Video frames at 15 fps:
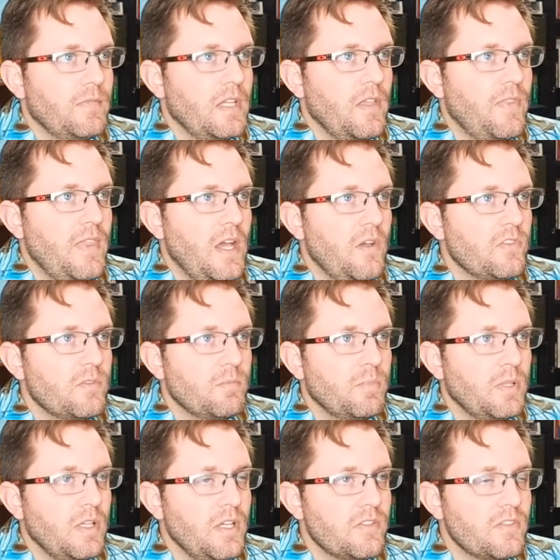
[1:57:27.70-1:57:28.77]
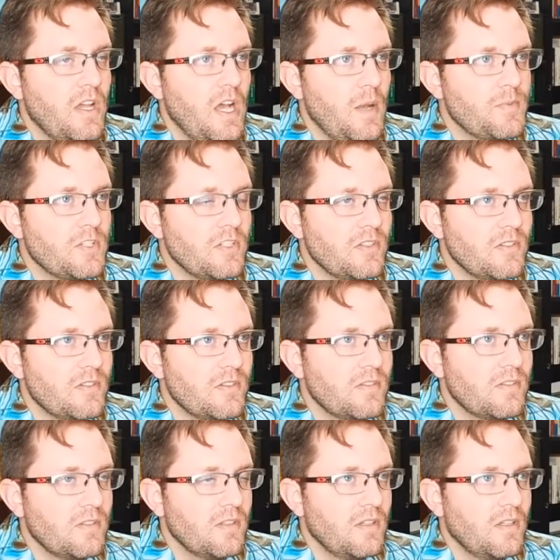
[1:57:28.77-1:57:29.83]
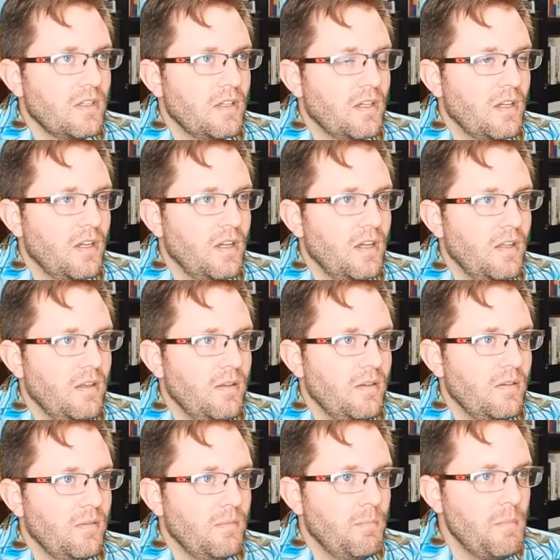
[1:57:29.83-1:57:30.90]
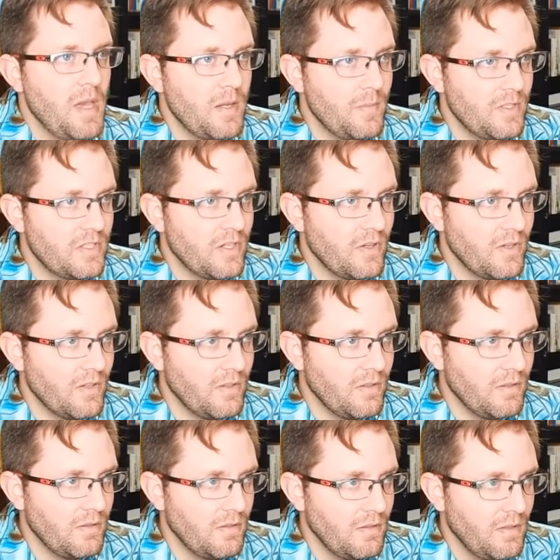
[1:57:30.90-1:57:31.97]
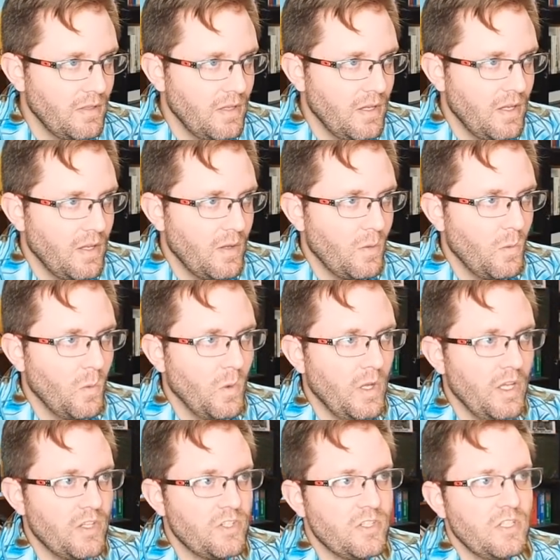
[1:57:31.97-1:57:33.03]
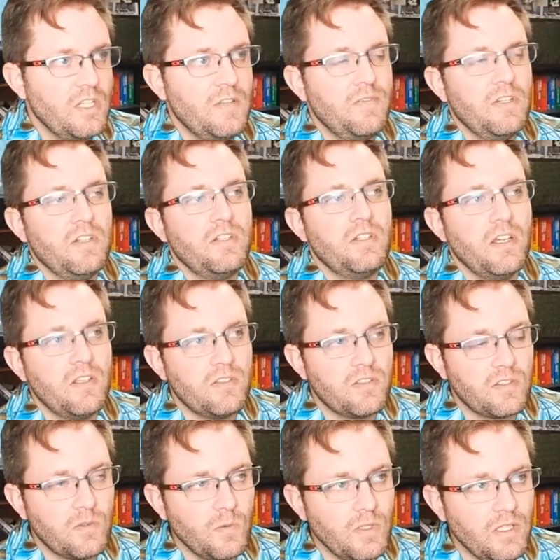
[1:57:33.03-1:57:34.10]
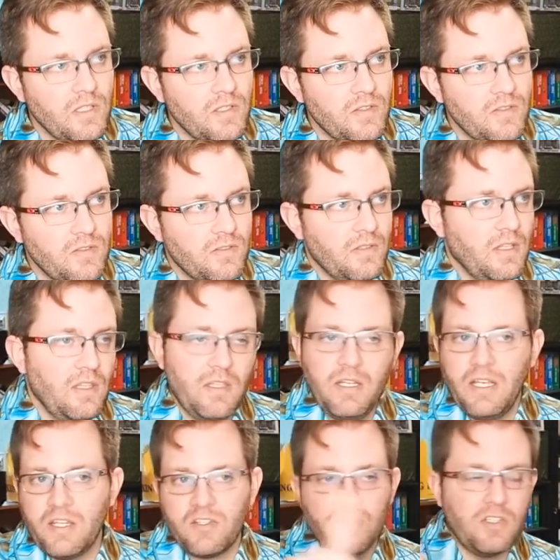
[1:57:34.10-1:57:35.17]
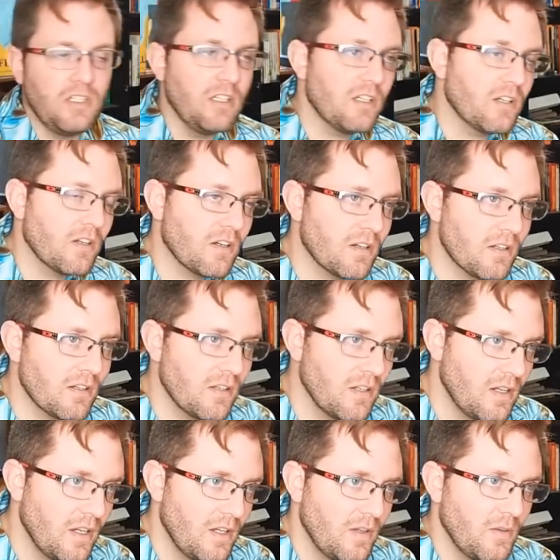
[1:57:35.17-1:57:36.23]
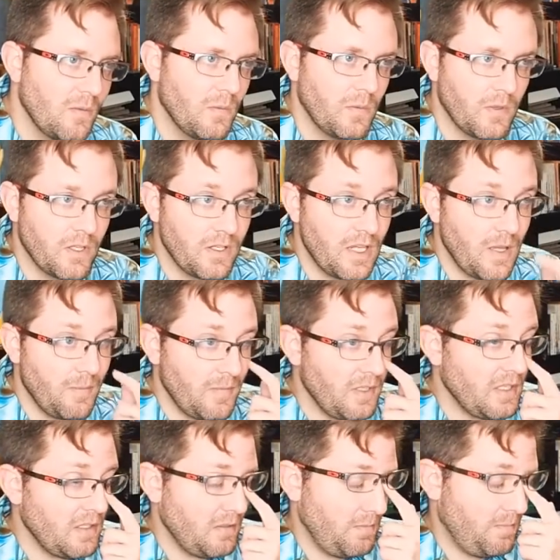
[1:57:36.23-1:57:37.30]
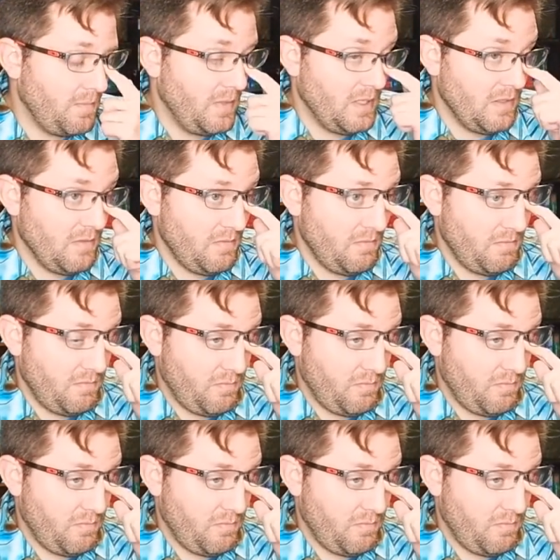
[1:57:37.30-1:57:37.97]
a thousand plus options on metamaterial, which if it does squeeze in the next year, could net me, you know,